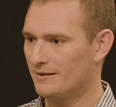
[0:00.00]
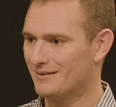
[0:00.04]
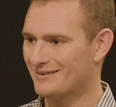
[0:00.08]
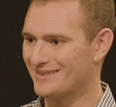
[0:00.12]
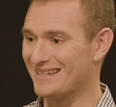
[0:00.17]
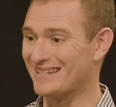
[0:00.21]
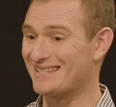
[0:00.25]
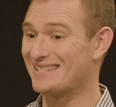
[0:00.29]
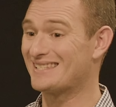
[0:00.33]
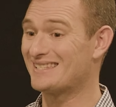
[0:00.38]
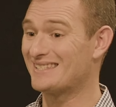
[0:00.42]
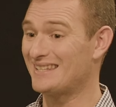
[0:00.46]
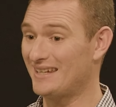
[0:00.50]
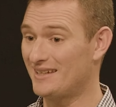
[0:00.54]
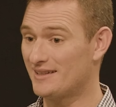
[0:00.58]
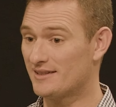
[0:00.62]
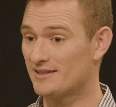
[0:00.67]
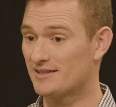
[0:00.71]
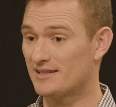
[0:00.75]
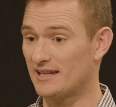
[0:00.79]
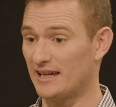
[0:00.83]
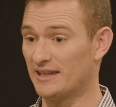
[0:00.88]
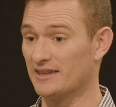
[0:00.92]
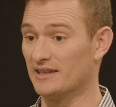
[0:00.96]
The
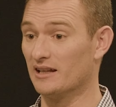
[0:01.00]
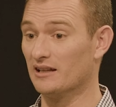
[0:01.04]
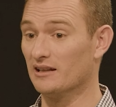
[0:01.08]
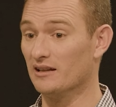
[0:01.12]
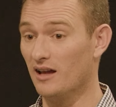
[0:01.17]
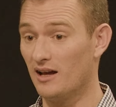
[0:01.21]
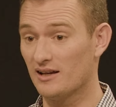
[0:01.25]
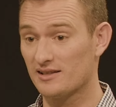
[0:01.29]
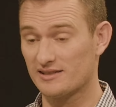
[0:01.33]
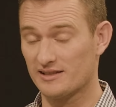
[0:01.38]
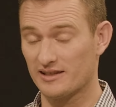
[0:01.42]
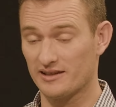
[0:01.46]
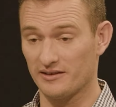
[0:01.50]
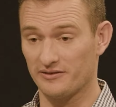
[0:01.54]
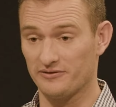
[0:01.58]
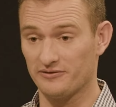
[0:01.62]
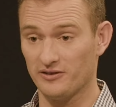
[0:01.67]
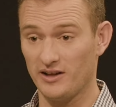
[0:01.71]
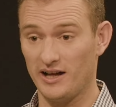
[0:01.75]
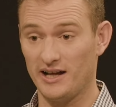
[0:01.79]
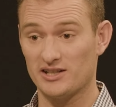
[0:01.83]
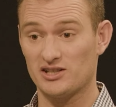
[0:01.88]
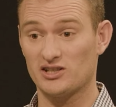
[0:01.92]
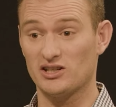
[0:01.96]
sins and the lust of the
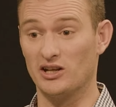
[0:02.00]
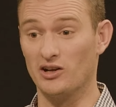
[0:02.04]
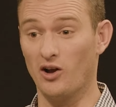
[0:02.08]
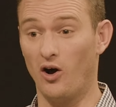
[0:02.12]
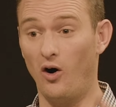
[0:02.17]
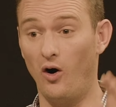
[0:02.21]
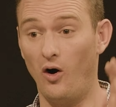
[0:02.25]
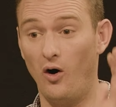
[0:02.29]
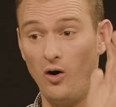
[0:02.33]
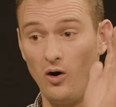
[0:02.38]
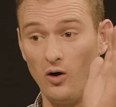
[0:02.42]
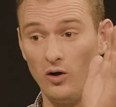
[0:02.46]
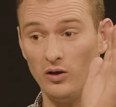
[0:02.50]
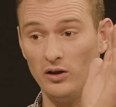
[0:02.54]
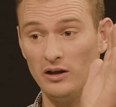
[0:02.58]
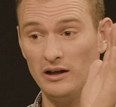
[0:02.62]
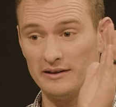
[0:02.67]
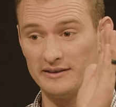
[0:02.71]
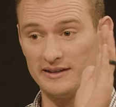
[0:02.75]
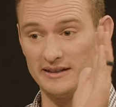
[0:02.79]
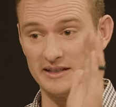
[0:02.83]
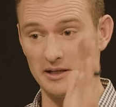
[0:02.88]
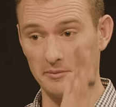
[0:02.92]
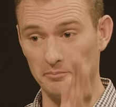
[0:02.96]
flesh and all
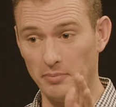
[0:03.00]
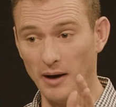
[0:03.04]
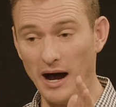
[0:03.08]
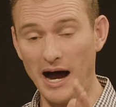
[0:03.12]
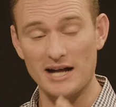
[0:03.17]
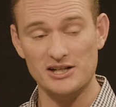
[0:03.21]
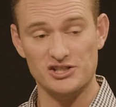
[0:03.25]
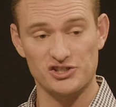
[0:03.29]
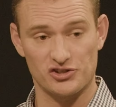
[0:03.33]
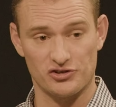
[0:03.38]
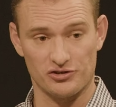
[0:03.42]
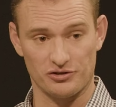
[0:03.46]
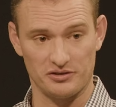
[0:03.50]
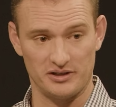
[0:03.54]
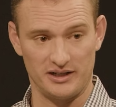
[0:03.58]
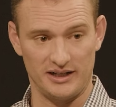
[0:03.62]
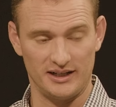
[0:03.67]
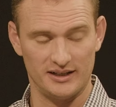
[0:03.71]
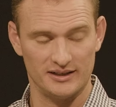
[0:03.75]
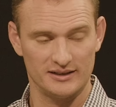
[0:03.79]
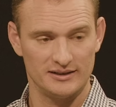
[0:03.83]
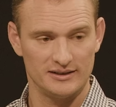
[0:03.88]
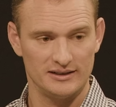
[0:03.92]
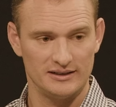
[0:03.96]
the
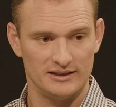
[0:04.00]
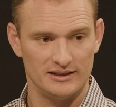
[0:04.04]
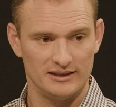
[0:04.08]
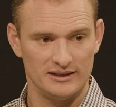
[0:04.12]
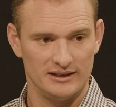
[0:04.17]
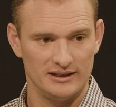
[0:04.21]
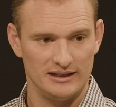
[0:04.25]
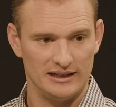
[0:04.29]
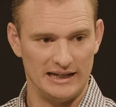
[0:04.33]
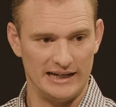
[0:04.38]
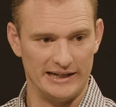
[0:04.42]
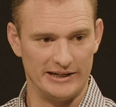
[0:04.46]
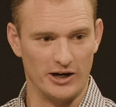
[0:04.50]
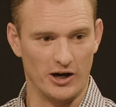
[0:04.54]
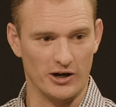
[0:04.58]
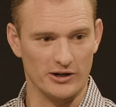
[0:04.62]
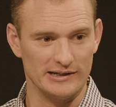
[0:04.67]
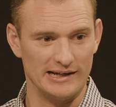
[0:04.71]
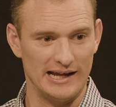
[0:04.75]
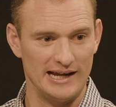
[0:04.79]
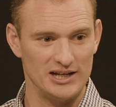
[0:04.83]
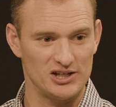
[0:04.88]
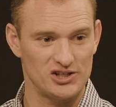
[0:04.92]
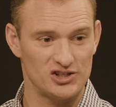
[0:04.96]
debauchery in our
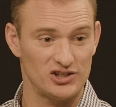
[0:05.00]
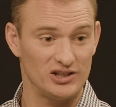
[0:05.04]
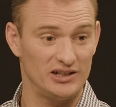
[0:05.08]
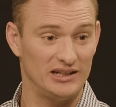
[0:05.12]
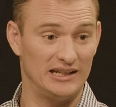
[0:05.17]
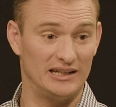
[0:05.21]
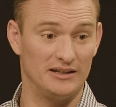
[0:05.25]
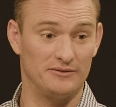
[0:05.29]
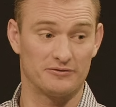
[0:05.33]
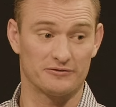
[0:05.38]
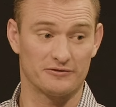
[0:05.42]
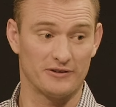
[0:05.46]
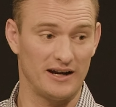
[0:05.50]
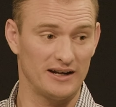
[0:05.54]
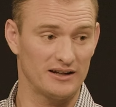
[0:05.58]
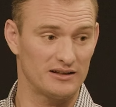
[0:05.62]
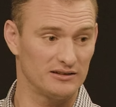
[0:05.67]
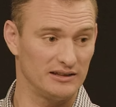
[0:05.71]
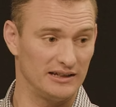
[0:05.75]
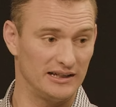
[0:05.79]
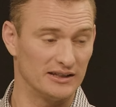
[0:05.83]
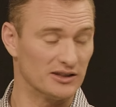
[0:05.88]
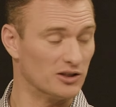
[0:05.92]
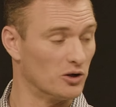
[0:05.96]
nation and
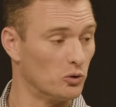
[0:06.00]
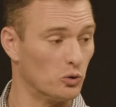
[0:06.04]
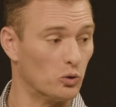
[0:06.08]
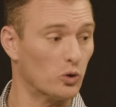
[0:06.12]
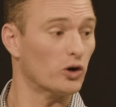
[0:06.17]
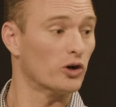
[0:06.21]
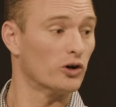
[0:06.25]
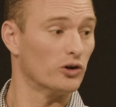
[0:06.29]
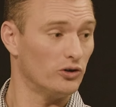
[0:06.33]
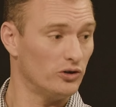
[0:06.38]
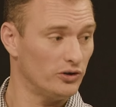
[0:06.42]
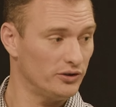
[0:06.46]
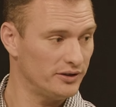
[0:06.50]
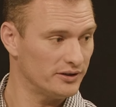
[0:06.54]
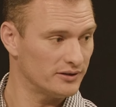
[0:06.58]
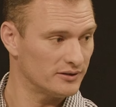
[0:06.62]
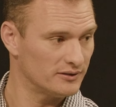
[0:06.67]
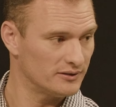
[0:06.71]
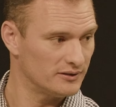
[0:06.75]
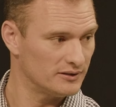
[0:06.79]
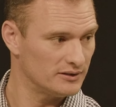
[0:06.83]
frankly in the world